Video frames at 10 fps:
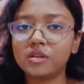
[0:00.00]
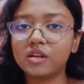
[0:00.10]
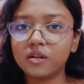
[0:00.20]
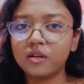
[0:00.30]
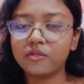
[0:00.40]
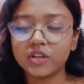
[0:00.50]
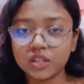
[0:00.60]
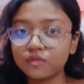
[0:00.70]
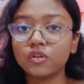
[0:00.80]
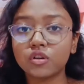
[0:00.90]
you've
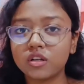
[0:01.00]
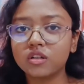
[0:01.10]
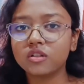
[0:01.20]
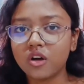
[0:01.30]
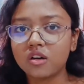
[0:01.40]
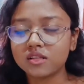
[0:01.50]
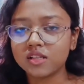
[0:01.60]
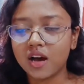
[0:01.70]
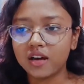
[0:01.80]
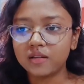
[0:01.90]
been friends for a
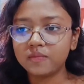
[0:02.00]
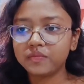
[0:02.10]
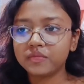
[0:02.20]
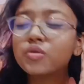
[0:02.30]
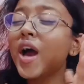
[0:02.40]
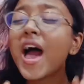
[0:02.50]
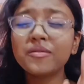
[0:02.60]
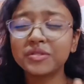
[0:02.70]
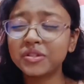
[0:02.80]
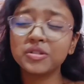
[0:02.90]
long time,
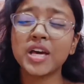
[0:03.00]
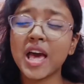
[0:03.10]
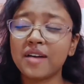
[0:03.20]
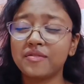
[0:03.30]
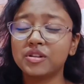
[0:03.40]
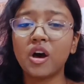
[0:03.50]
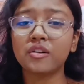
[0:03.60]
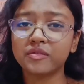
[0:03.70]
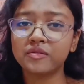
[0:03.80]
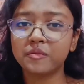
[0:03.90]
you have to
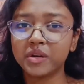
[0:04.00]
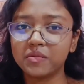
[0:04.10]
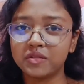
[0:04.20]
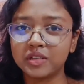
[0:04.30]
have a lot of